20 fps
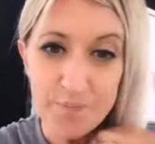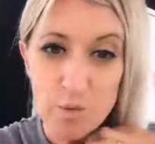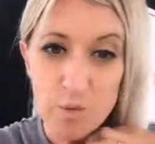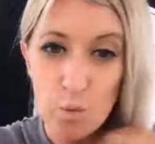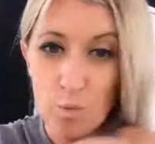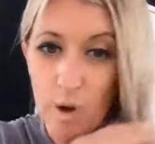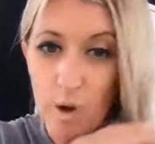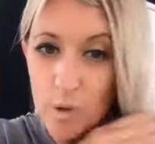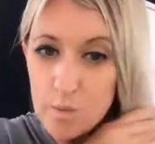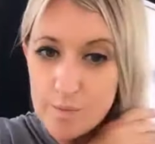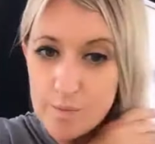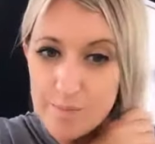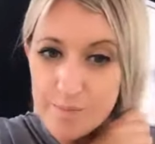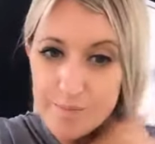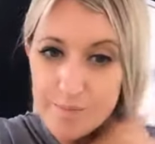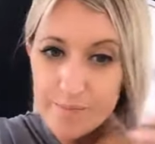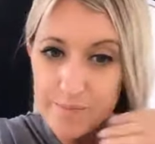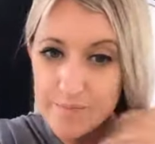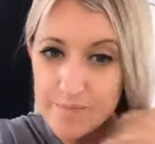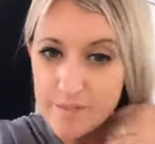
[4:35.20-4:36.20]
Whoa.
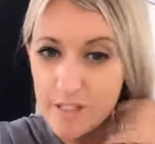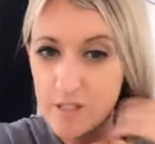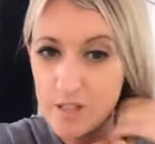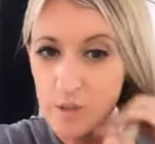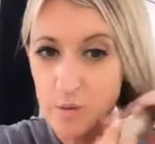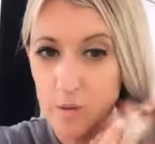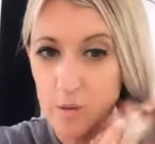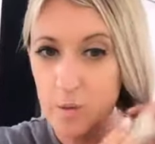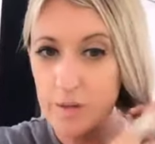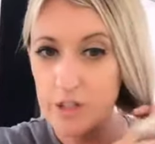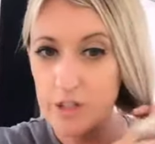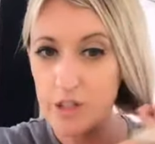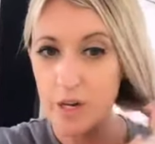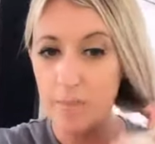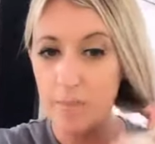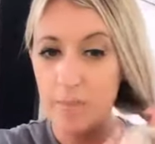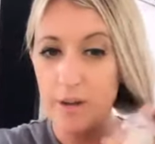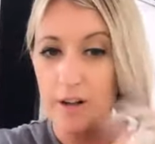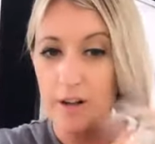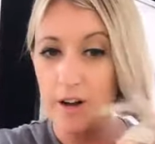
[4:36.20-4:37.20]
Do a coin
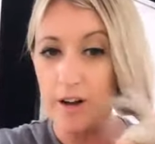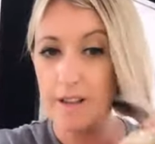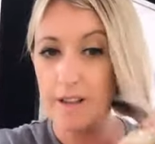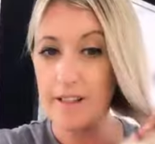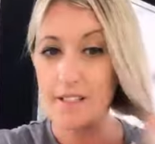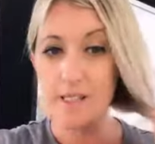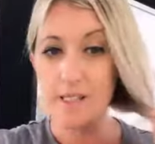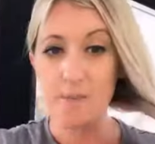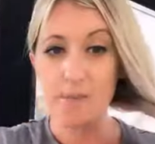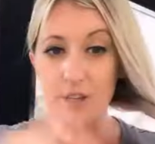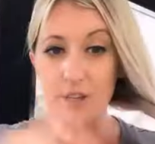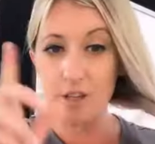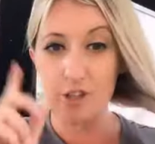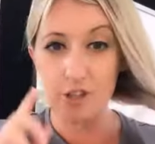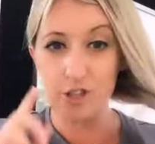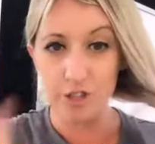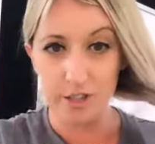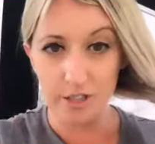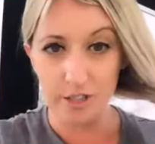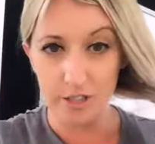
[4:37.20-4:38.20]
drop. Okay, that's something you
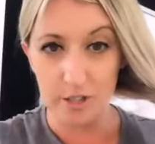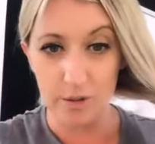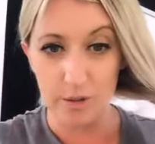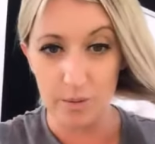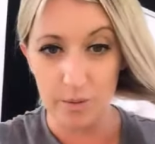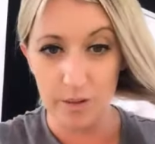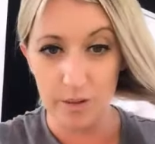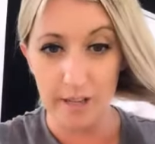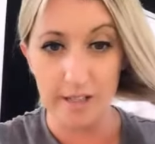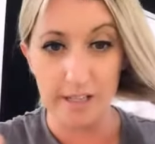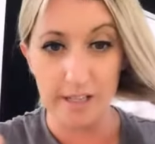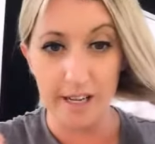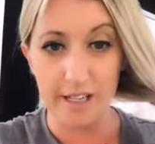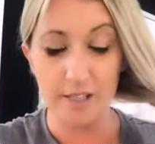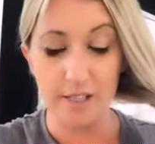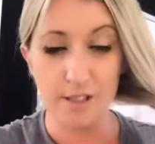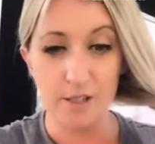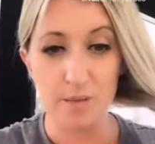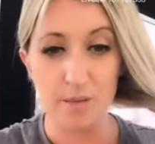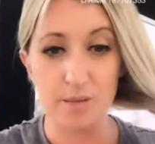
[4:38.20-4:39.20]
shouldn't do, is
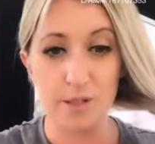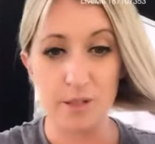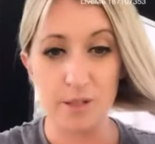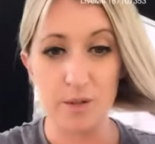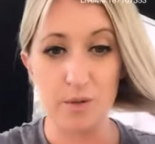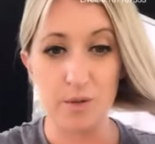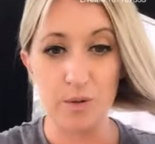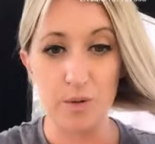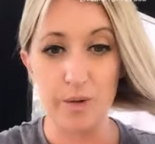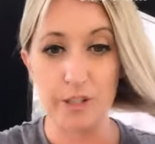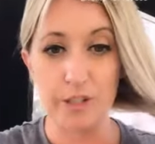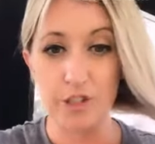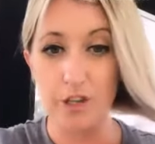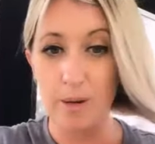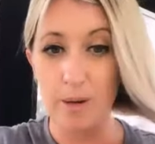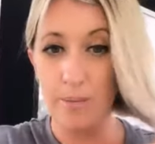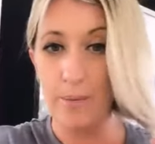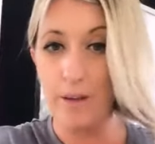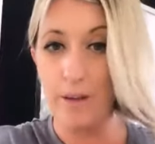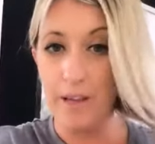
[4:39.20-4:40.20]
ask someone to do a coin
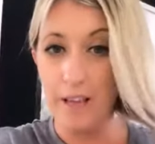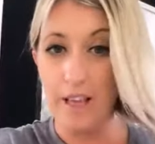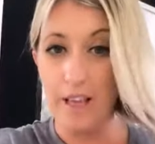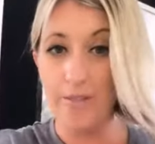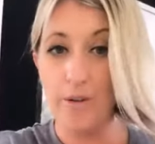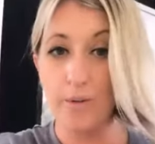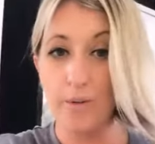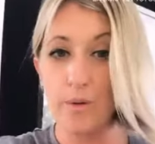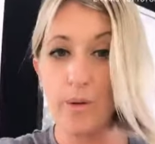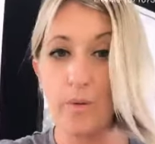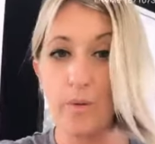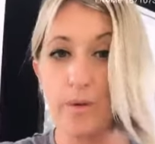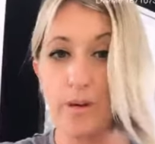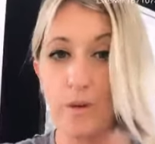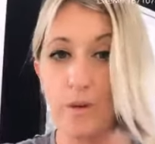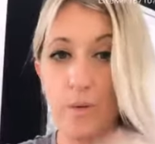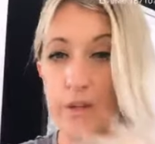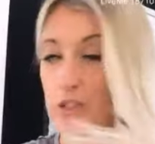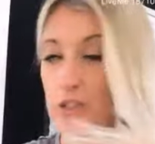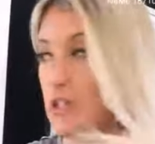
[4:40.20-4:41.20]
drop. If you really want
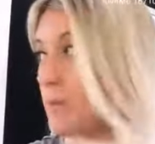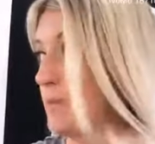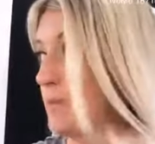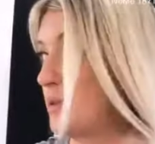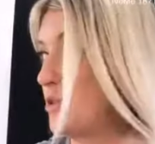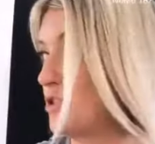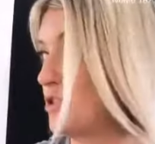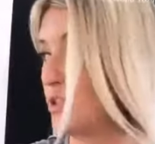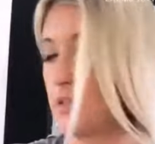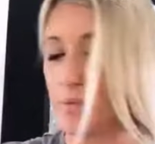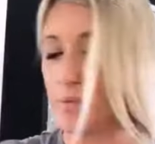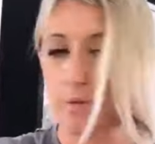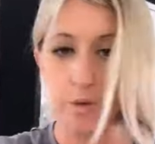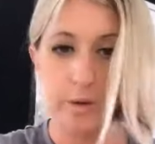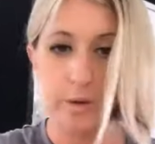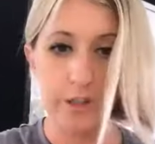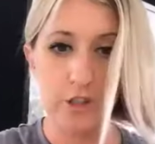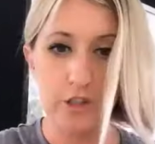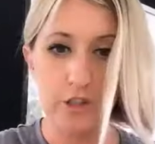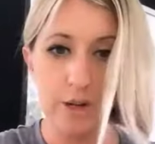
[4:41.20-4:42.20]
a coin drop, you should do a
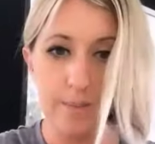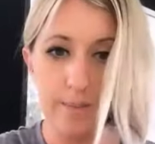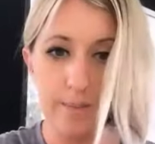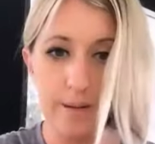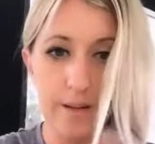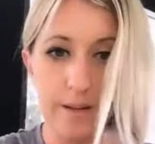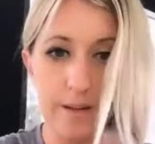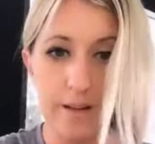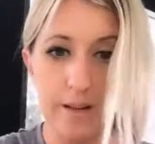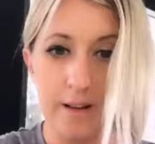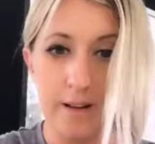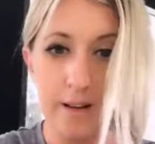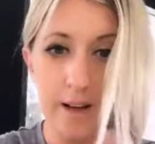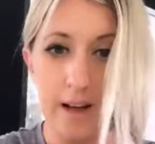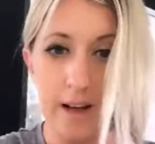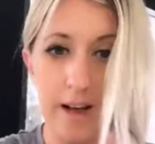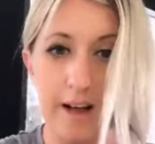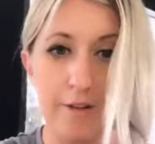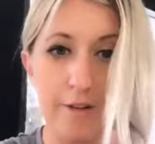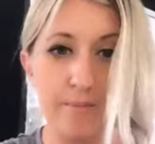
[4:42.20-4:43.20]
coin drop.
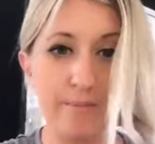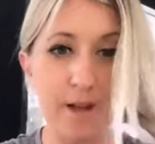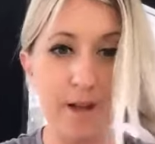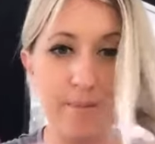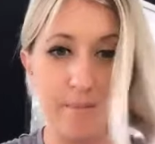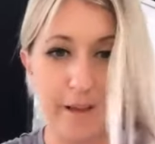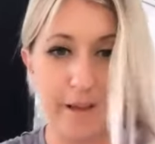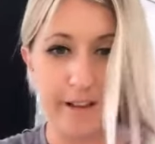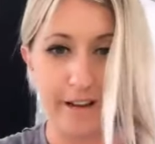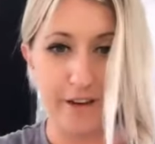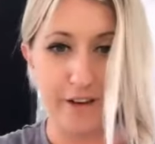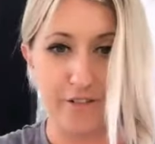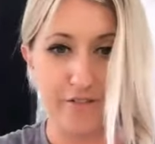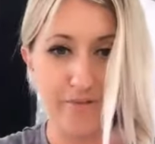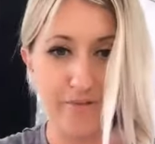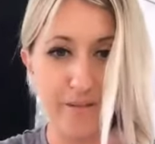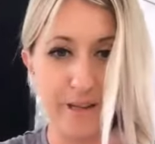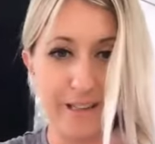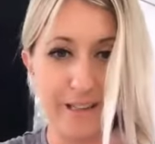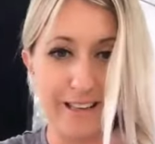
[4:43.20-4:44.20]
I'm not made out of
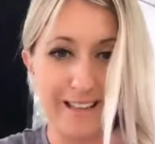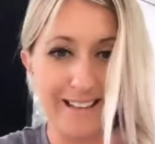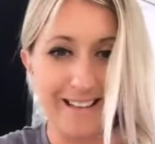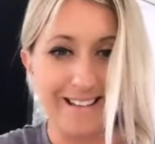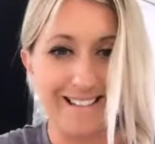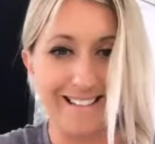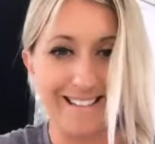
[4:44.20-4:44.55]
money.